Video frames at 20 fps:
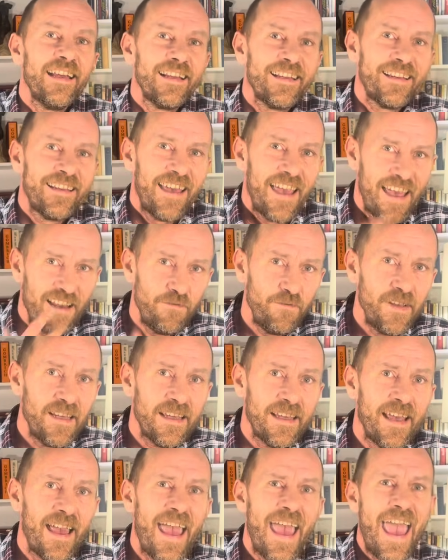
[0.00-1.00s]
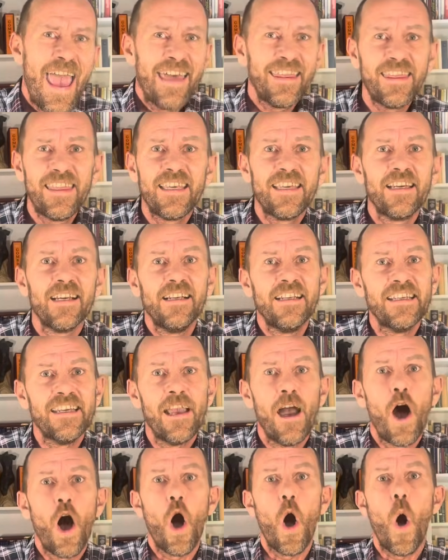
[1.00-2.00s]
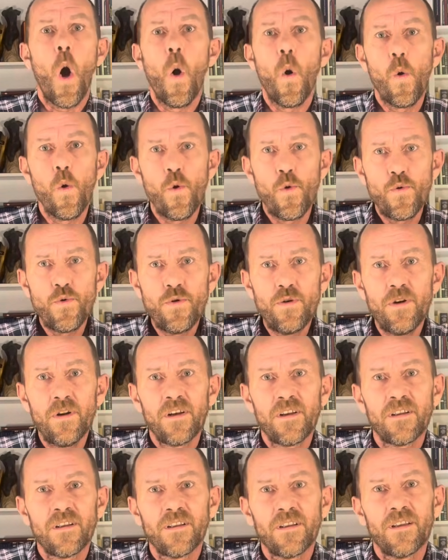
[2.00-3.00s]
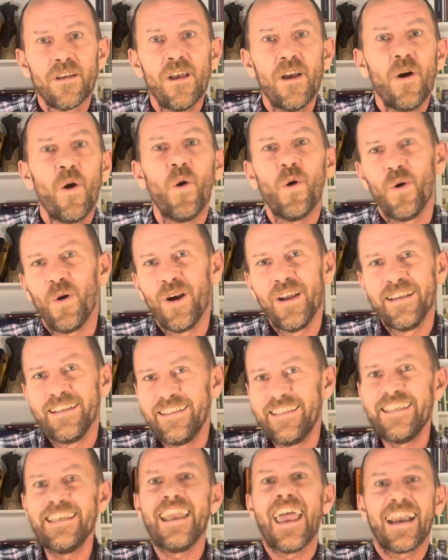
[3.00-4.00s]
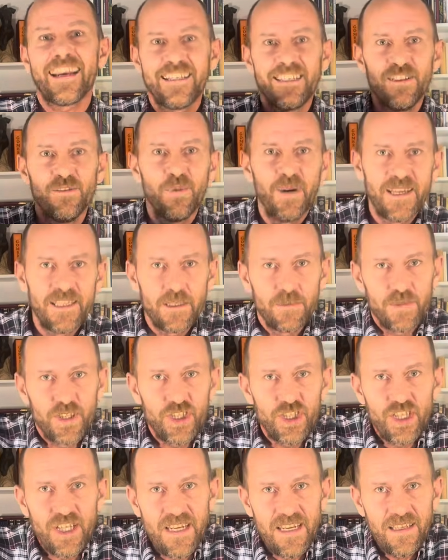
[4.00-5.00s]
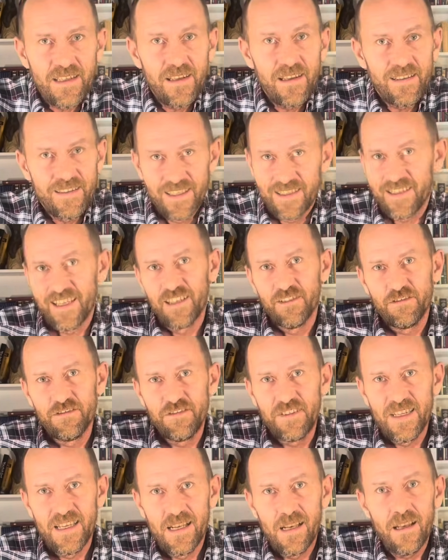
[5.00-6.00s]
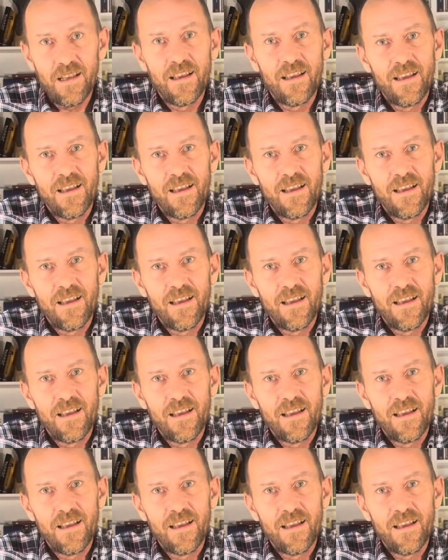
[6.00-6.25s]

Can we ethically own or deactivate a machine that can feel.